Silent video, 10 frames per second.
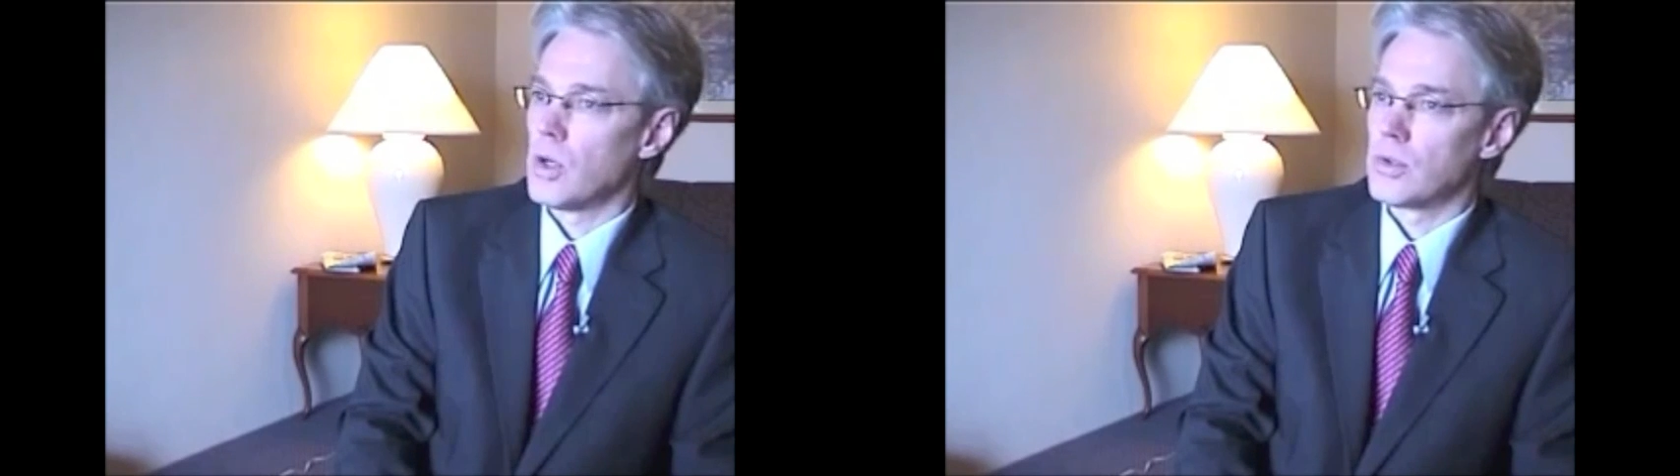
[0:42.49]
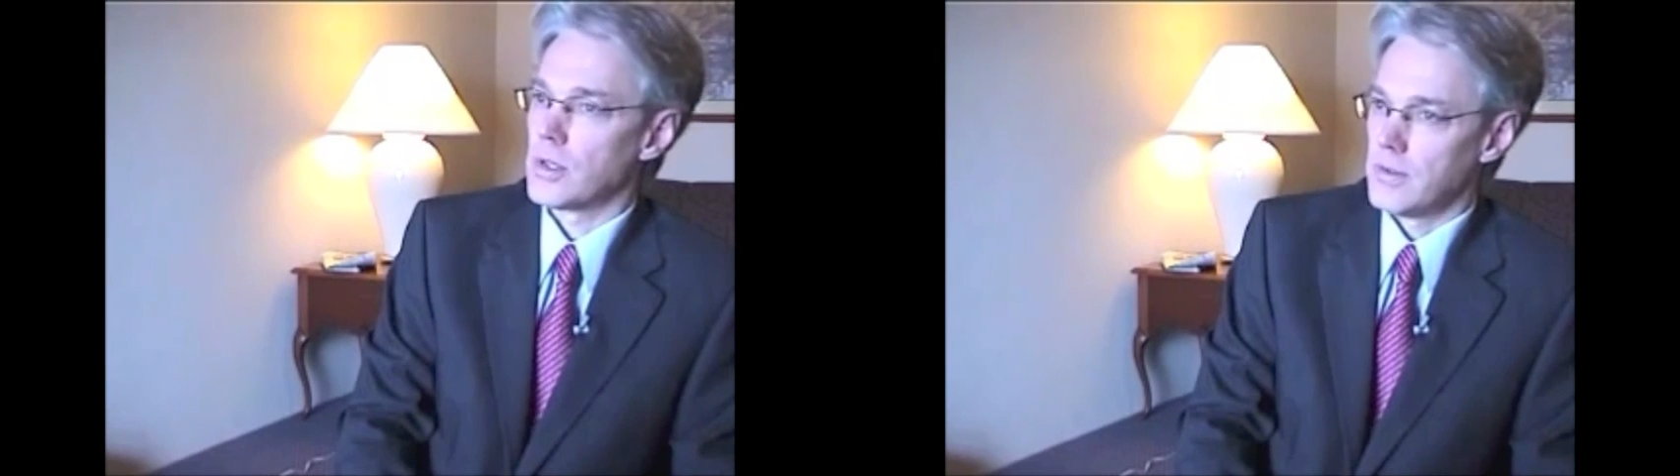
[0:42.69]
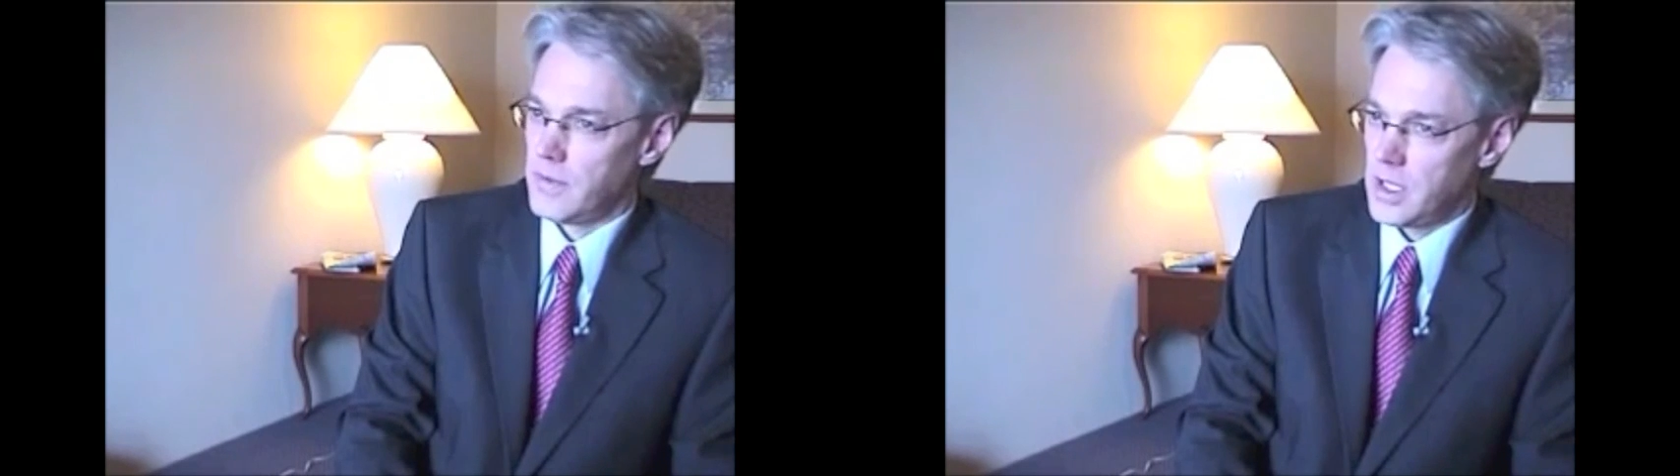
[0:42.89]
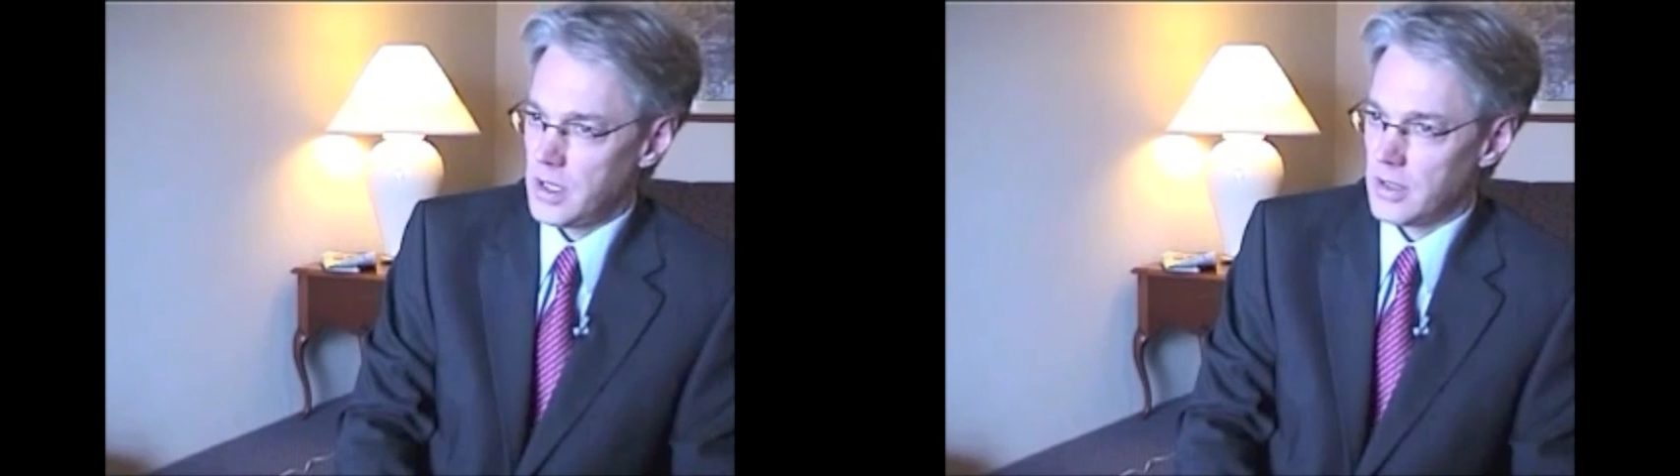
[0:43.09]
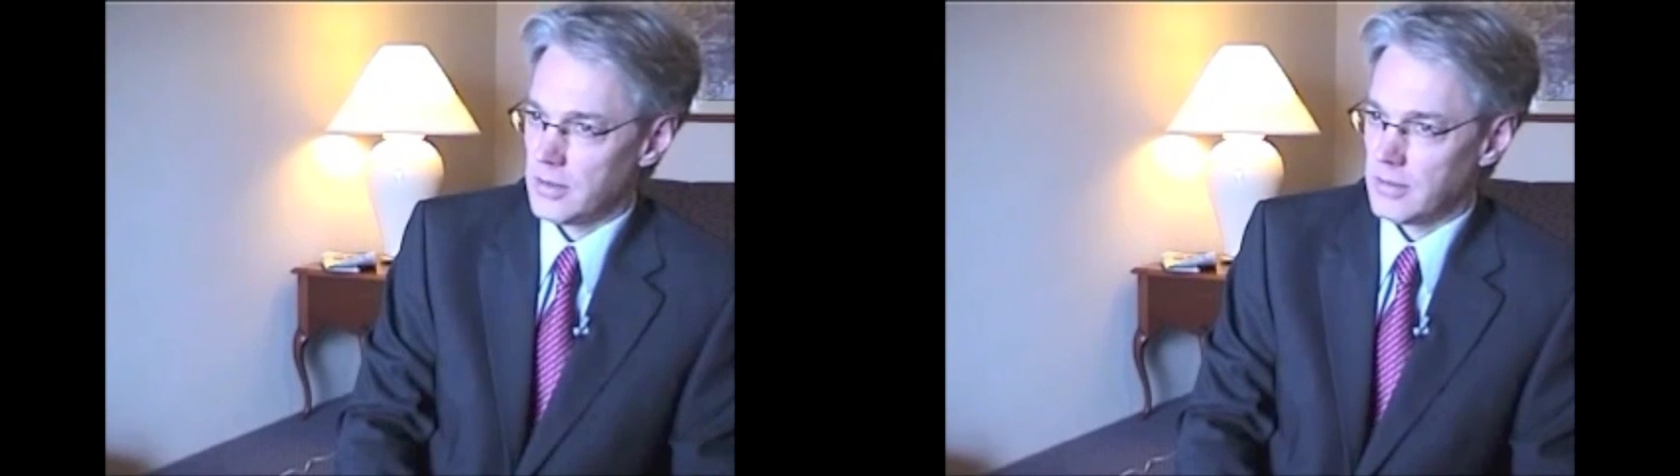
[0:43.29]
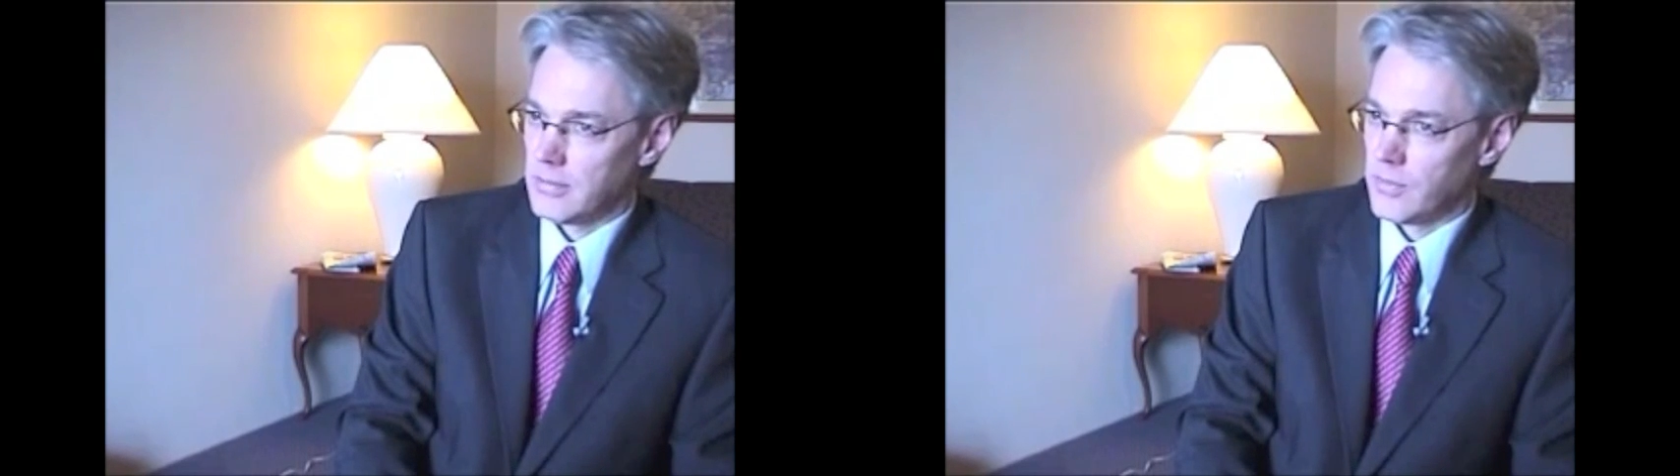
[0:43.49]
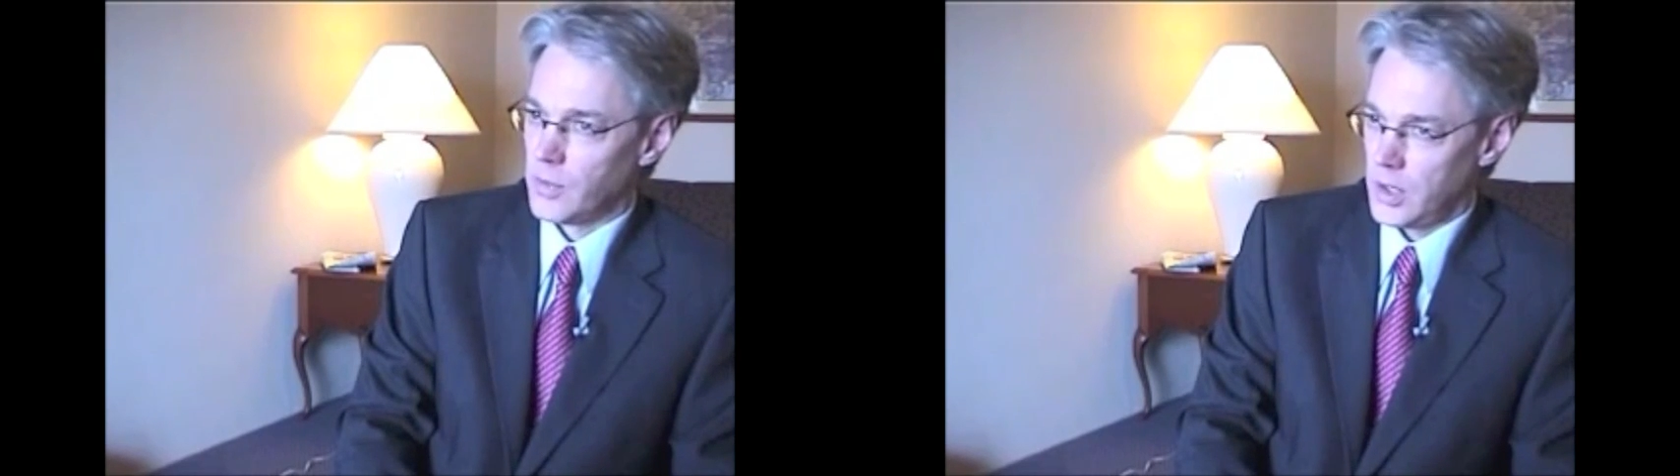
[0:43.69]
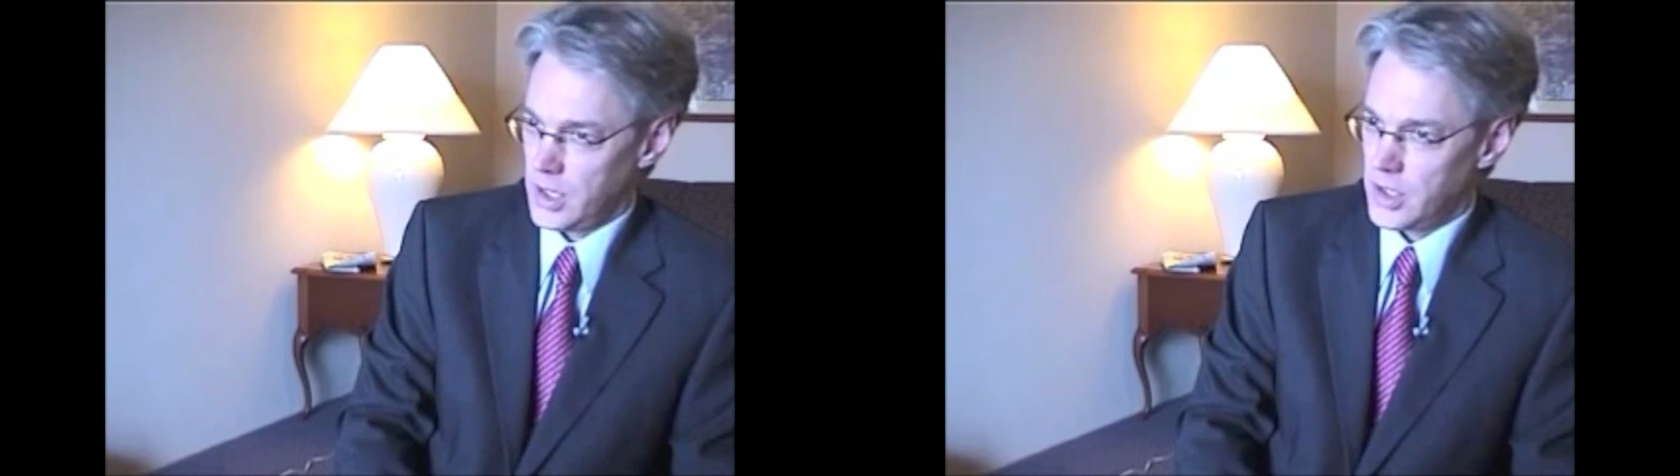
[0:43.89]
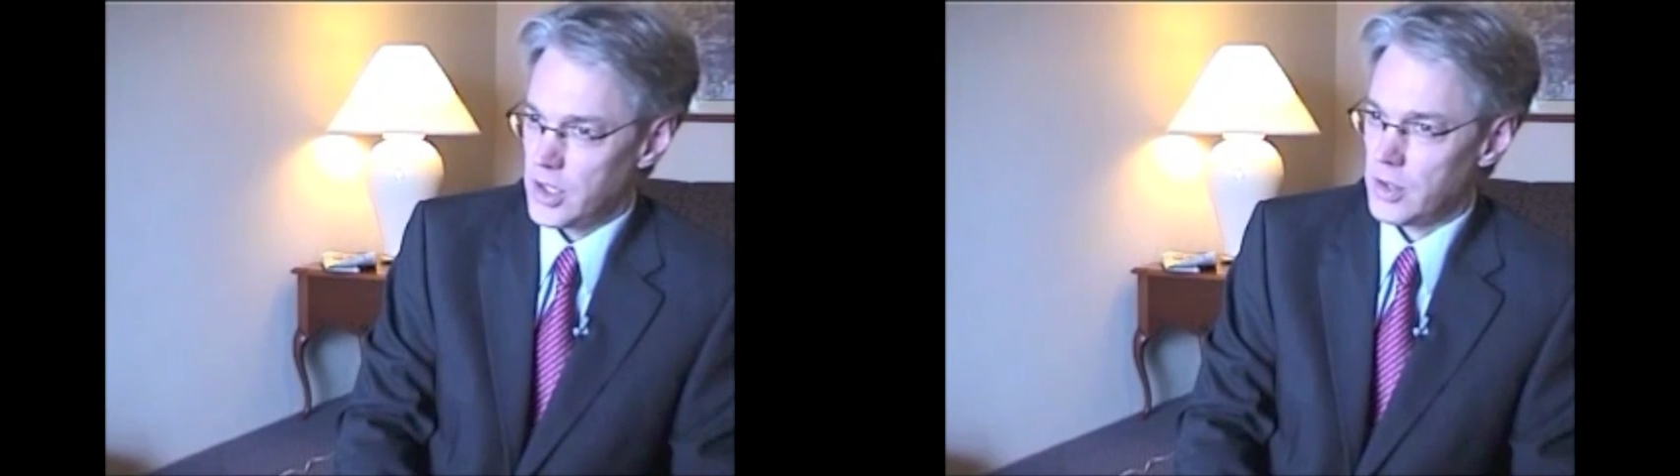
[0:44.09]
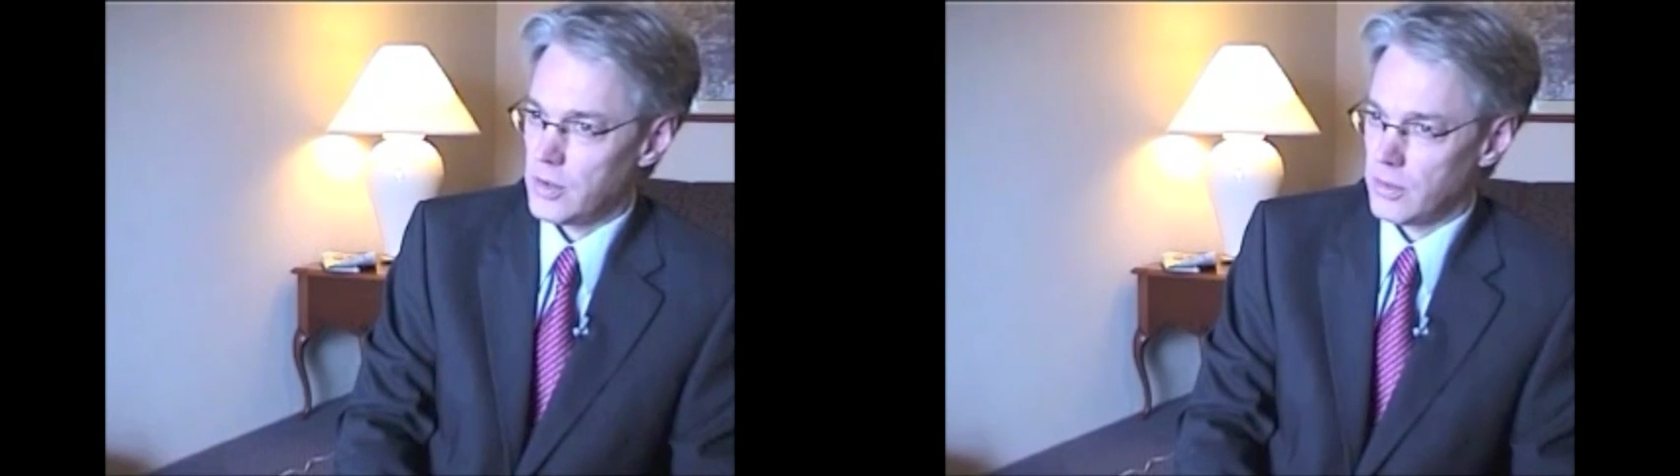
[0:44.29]
most convenient for his
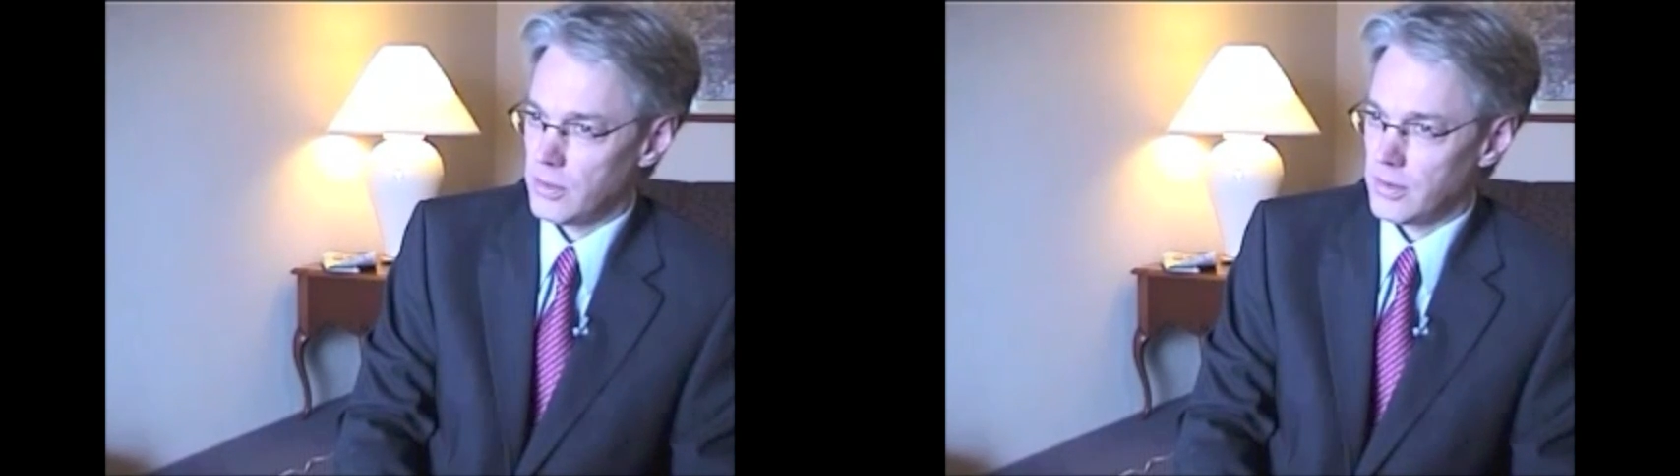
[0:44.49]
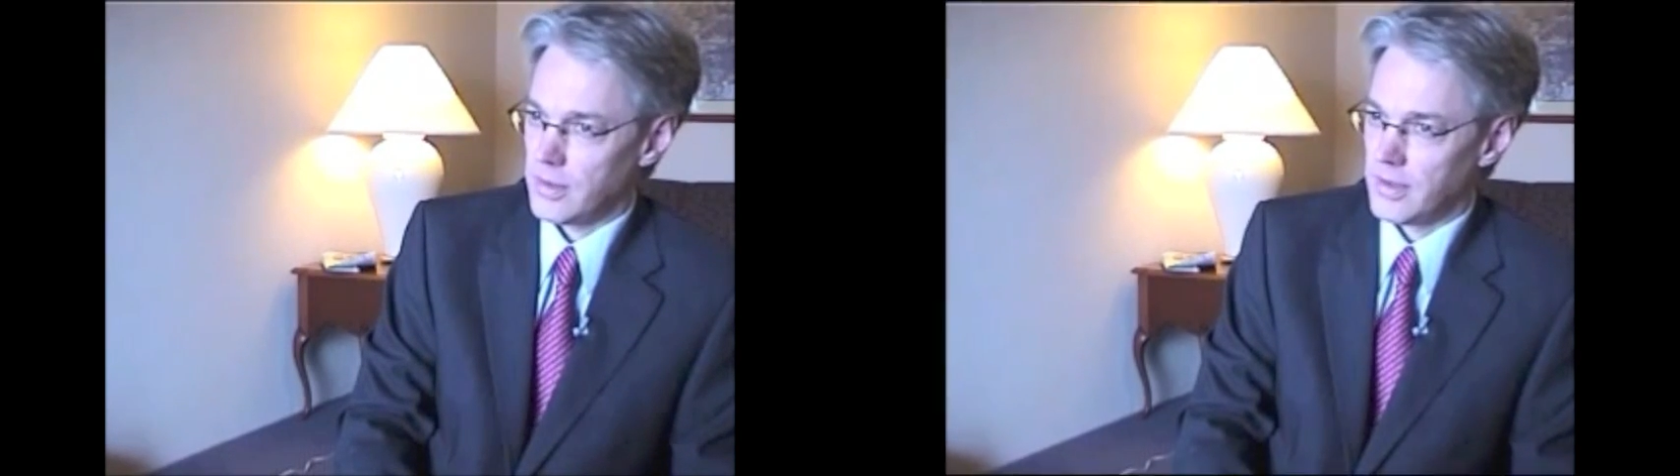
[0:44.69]
issues.